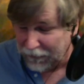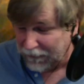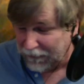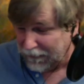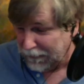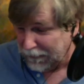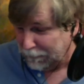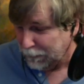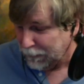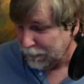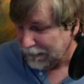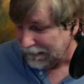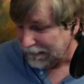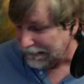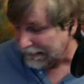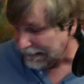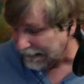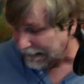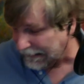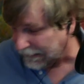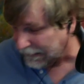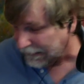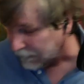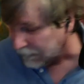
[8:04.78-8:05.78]
I put that
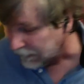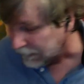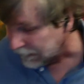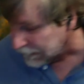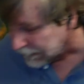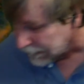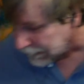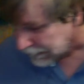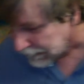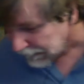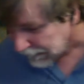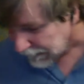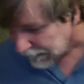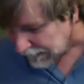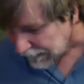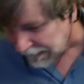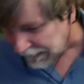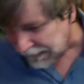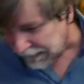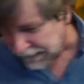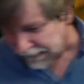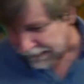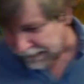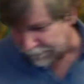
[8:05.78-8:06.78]
together.
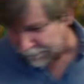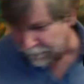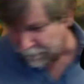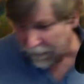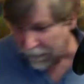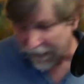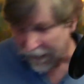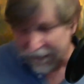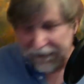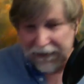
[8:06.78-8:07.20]
And I